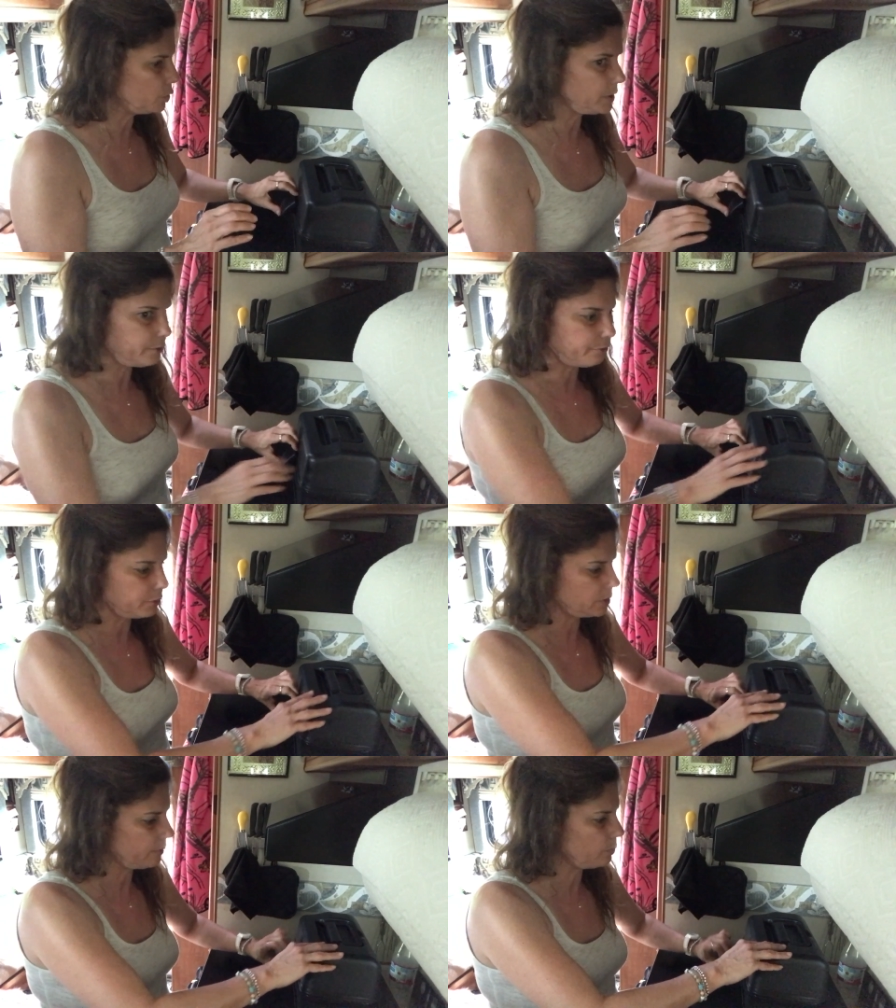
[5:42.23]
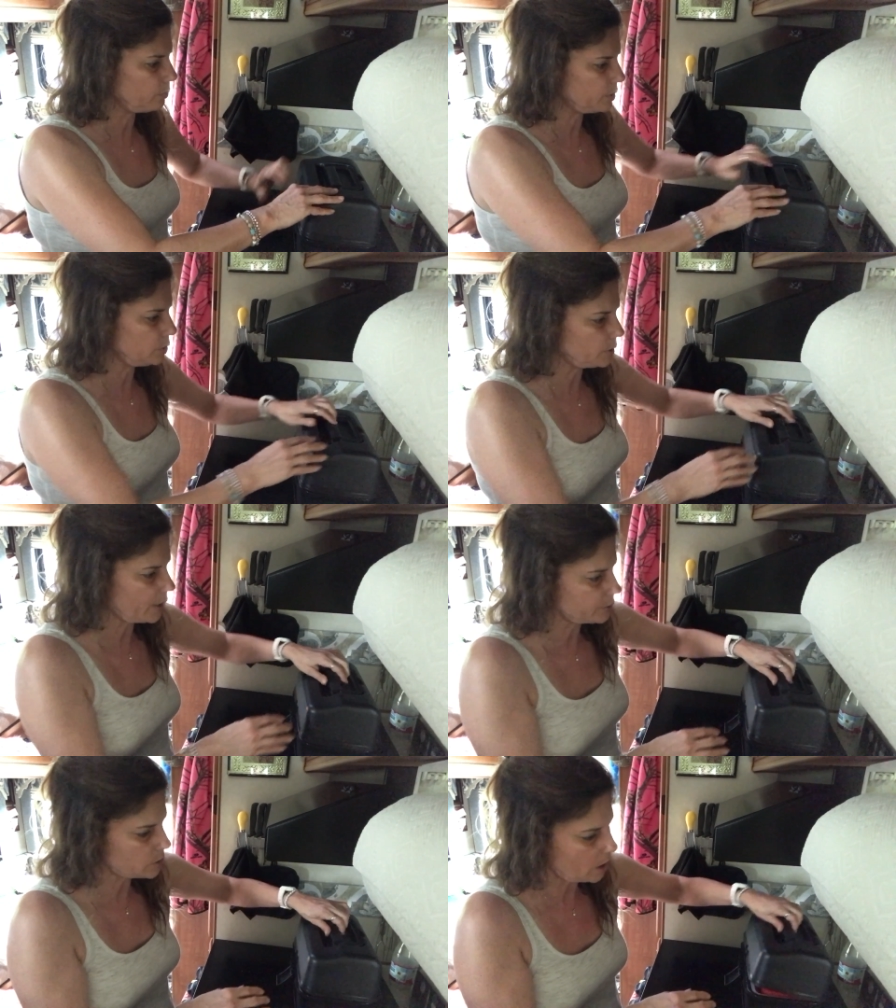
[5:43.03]
really fit. And look
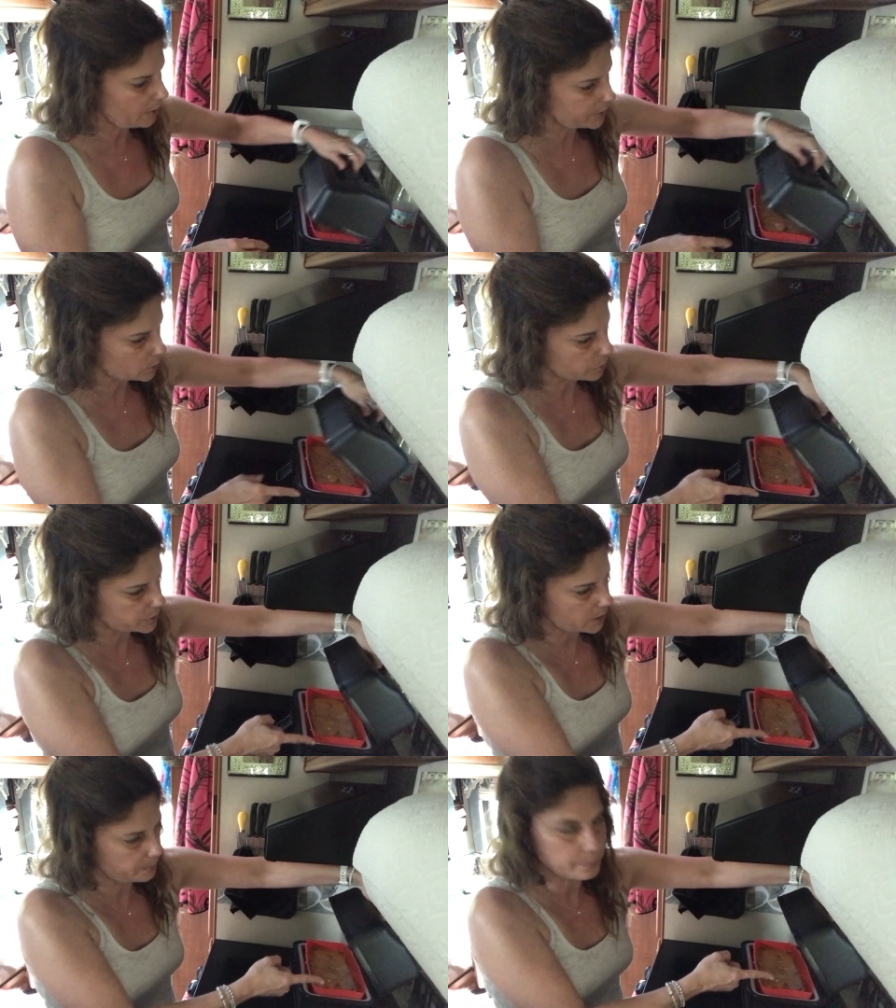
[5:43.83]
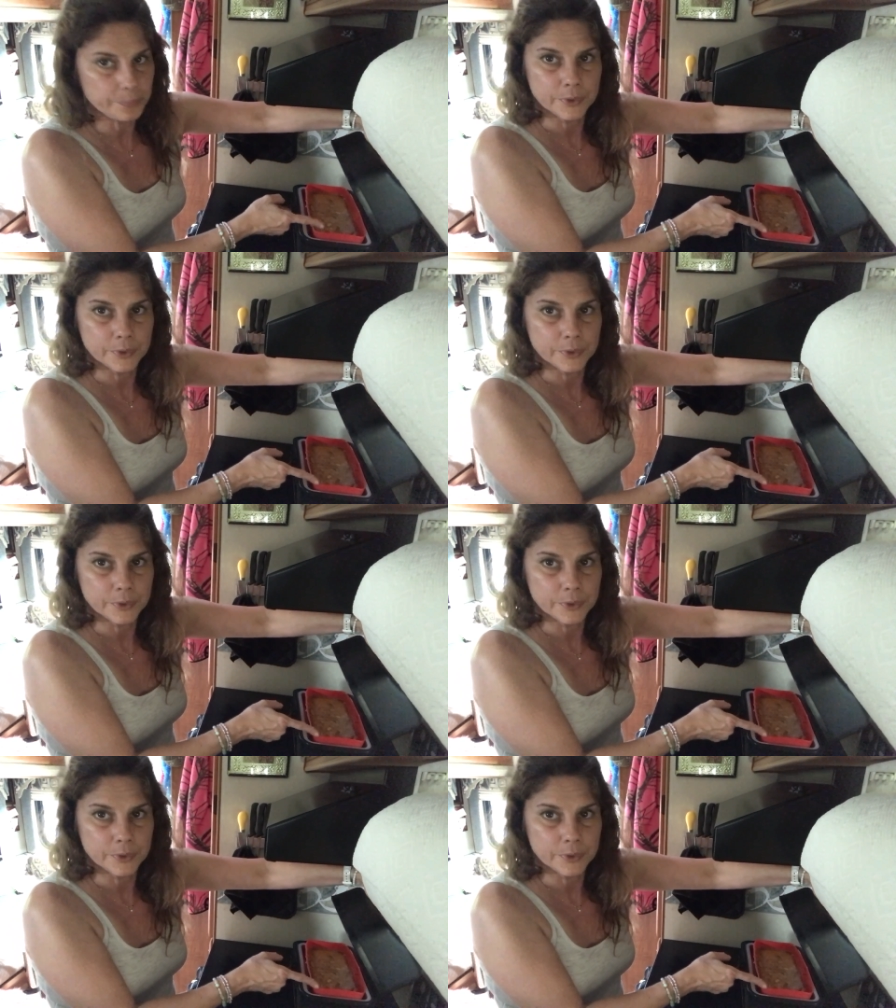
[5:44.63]
how tall that goes up.